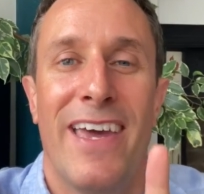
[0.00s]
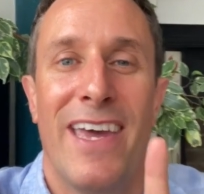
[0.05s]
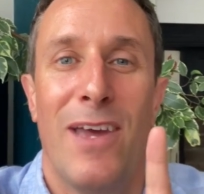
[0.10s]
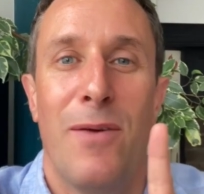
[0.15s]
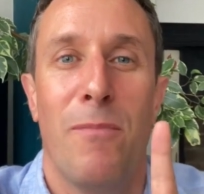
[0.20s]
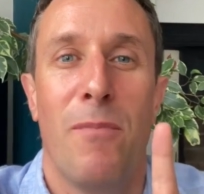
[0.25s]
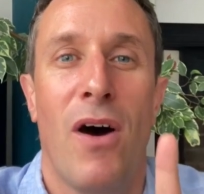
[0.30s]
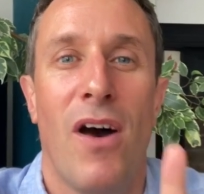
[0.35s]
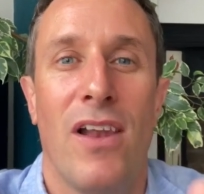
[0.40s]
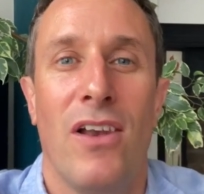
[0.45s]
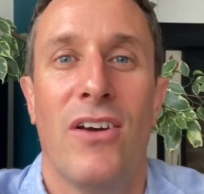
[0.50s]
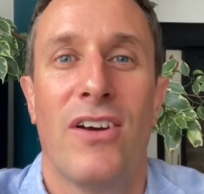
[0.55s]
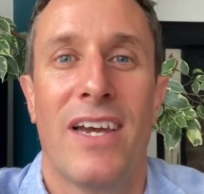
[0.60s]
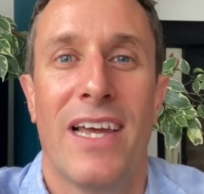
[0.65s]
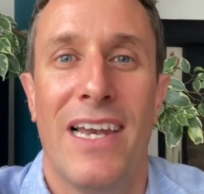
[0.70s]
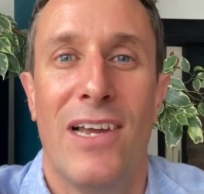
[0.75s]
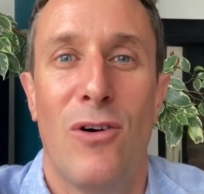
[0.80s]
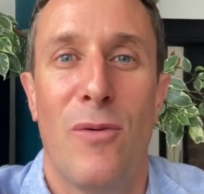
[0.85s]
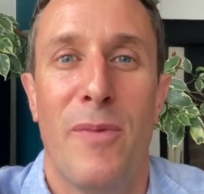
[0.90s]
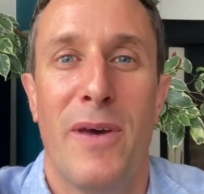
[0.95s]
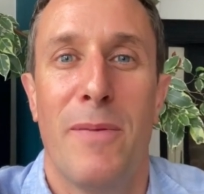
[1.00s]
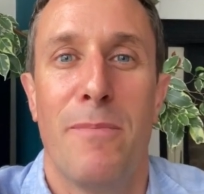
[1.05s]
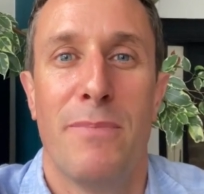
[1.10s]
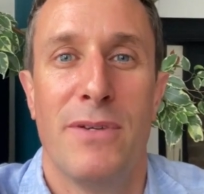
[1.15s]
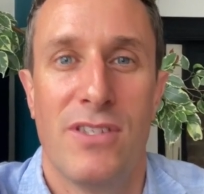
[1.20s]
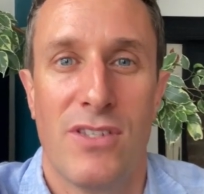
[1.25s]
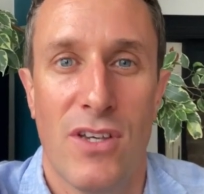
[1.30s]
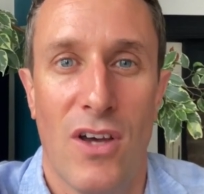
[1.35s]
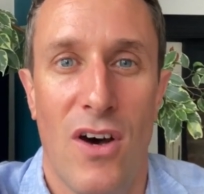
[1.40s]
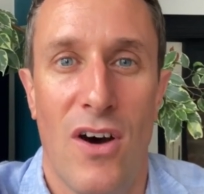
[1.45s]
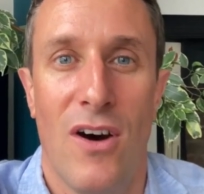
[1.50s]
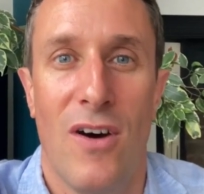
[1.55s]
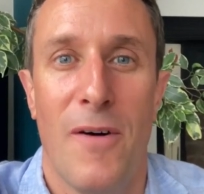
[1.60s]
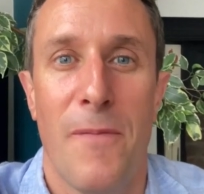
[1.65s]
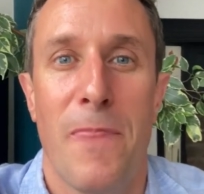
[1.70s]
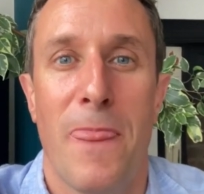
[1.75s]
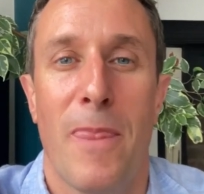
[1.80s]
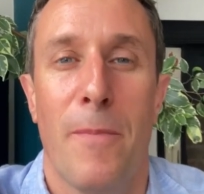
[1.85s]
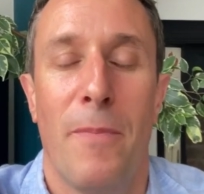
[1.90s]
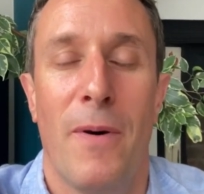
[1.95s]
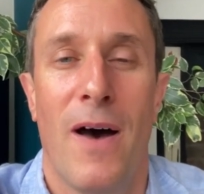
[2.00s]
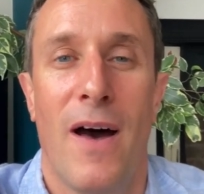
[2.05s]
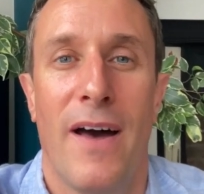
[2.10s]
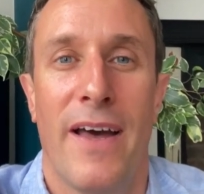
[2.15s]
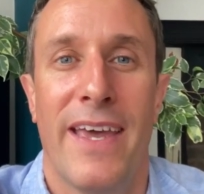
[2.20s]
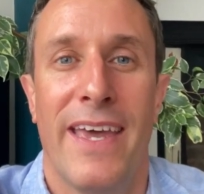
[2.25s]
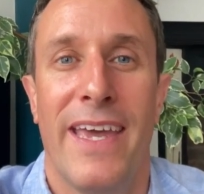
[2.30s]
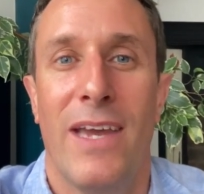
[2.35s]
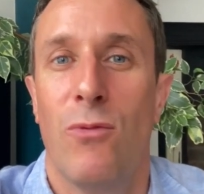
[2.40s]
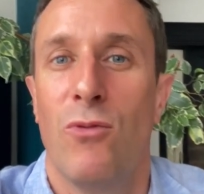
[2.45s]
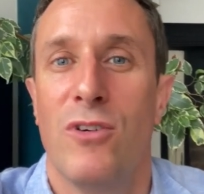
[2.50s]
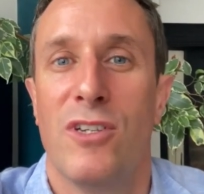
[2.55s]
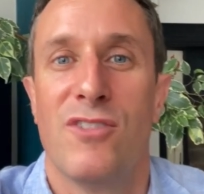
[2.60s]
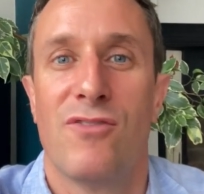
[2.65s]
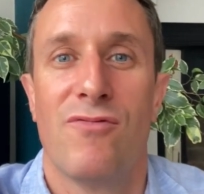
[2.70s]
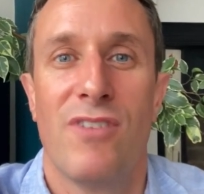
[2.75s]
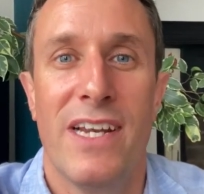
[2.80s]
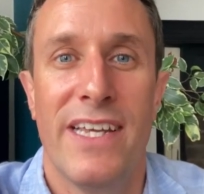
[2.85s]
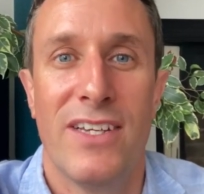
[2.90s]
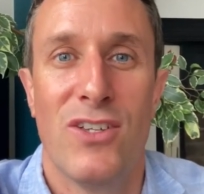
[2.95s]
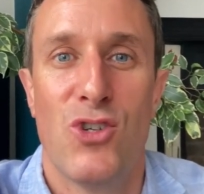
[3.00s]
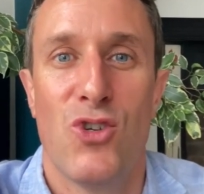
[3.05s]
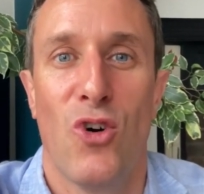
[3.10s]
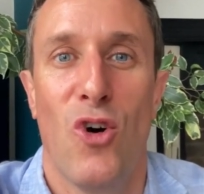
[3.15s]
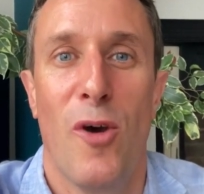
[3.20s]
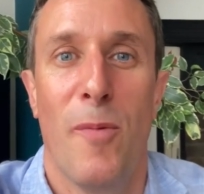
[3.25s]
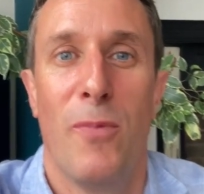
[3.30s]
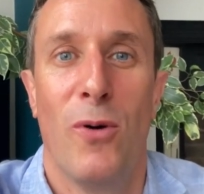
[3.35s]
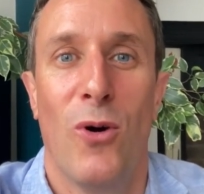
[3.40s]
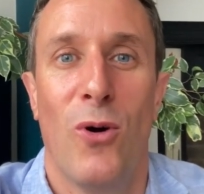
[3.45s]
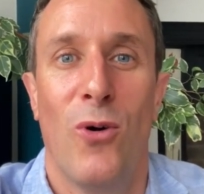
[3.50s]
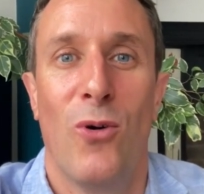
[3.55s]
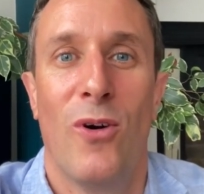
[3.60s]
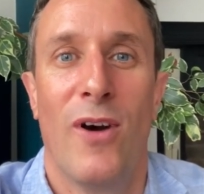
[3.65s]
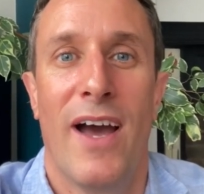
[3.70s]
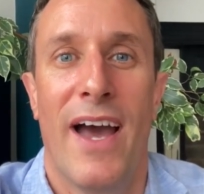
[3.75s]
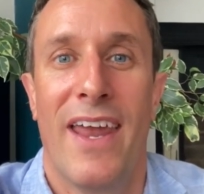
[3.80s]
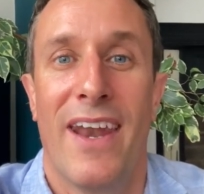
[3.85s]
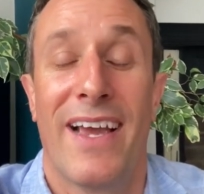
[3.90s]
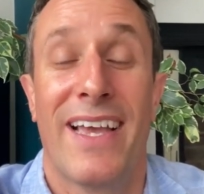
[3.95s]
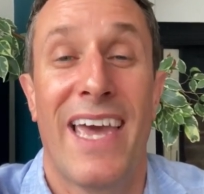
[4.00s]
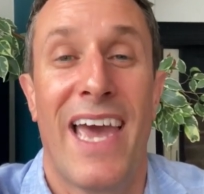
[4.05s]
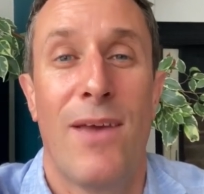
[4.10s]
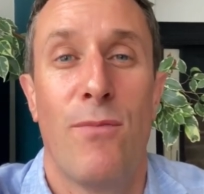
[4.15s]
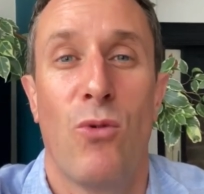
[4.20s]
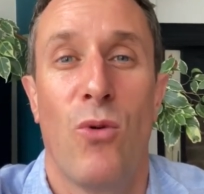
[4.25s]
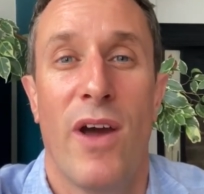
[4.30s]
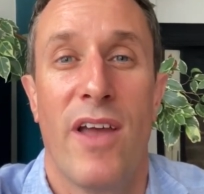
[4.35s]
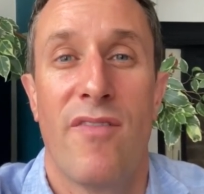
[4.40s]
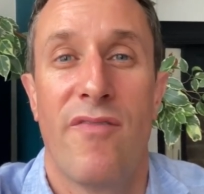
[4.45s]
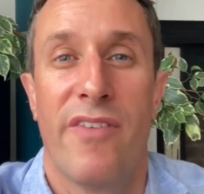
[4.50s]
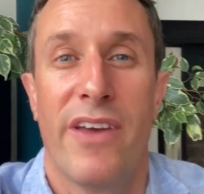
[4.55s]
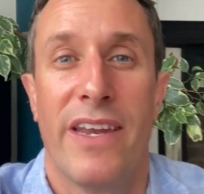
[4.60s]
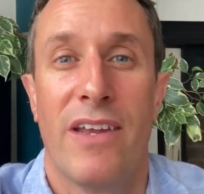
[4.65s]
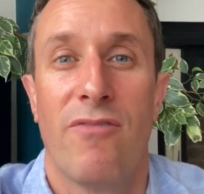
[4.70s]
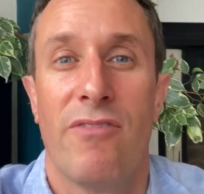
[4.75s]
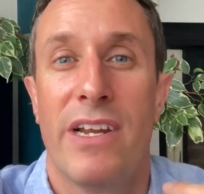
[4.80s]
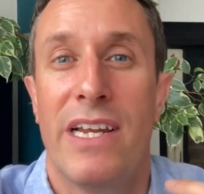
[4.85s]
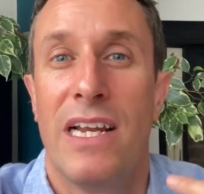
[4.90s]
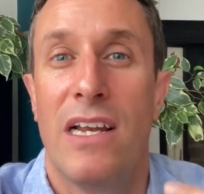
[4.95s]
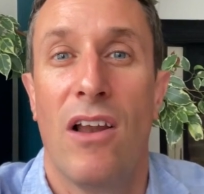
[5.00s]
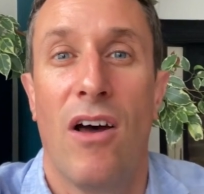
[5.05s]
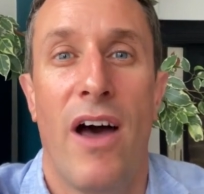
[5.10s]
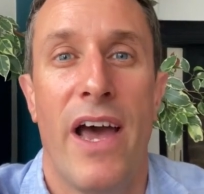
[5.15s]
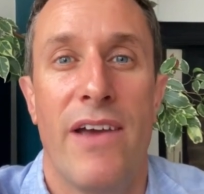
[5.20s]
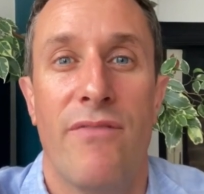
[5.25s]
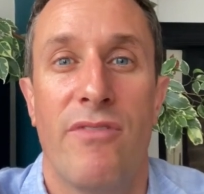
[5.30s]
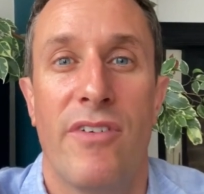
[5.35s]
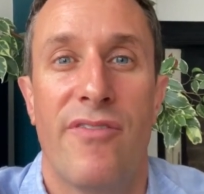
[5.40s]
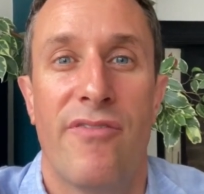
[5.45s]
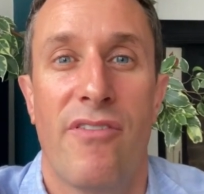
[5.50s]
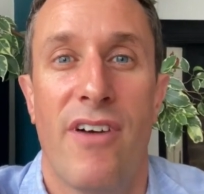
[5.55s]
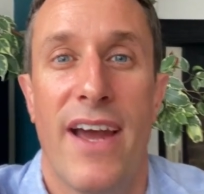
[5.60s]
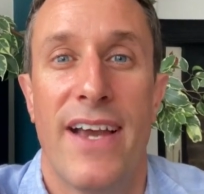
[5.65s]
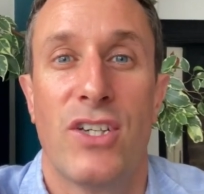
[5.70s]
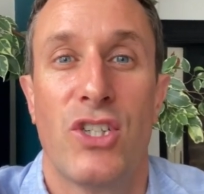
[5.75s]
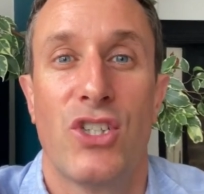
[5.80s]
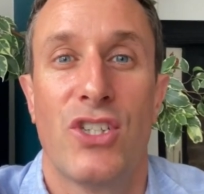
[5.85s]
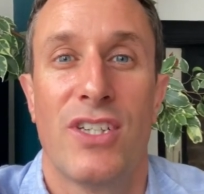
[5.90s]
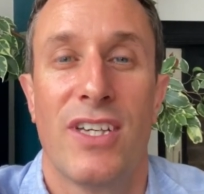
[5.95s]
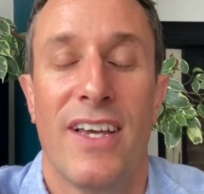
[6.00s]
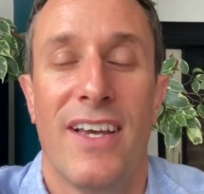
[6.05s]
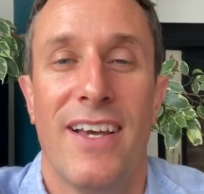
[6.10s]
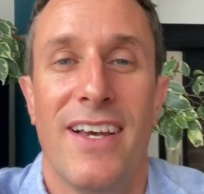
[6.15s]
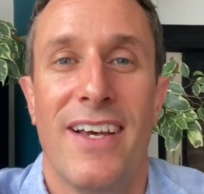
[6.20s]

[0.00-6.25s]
It might look a little bit bizarre, but it was really enjoyable. And I came away feeling really light and refreshed.